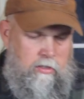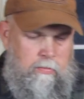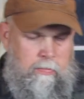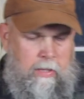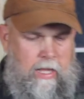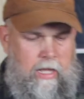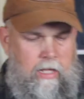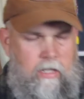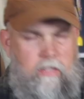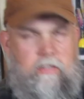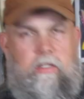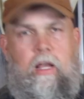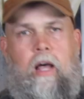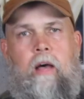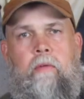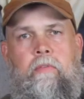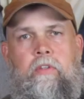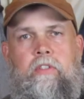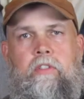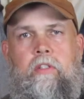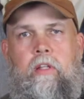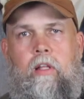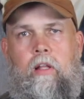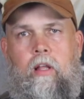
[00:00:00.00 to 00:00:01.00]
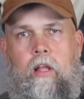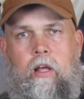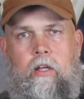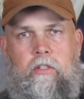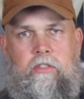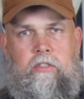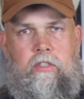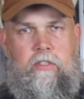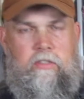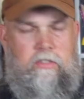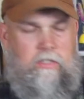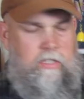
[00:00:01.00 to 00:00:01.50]
pan has obviously
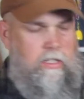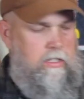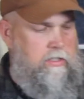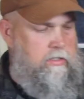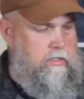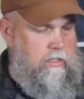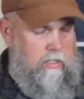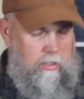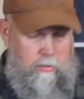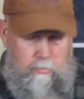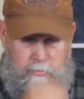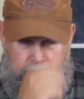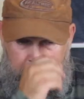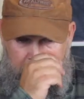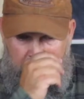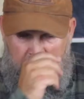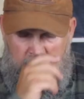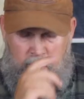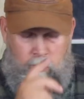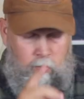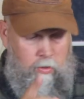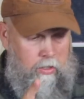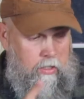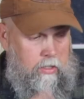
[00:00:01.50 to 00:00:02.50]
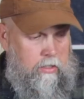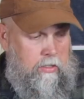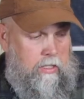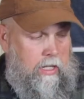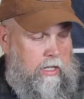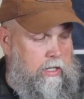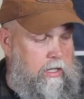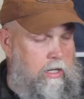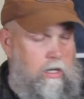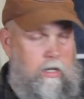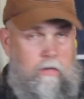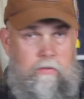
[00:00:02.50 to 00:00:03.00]
lost its seasoning, but we're going to
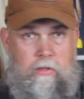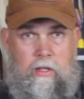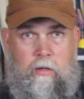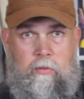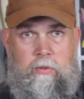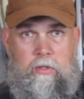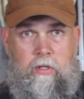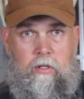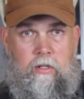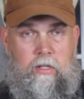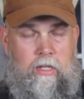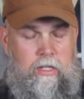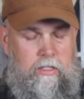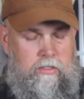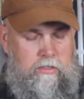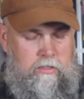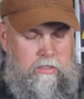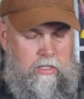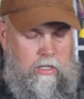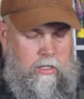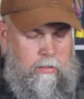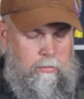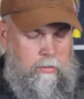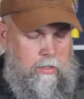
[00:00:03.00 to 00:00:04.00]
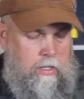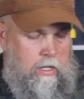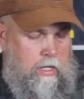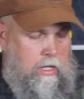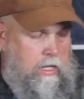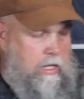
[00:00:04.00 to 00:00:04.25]
take care of that with our next step.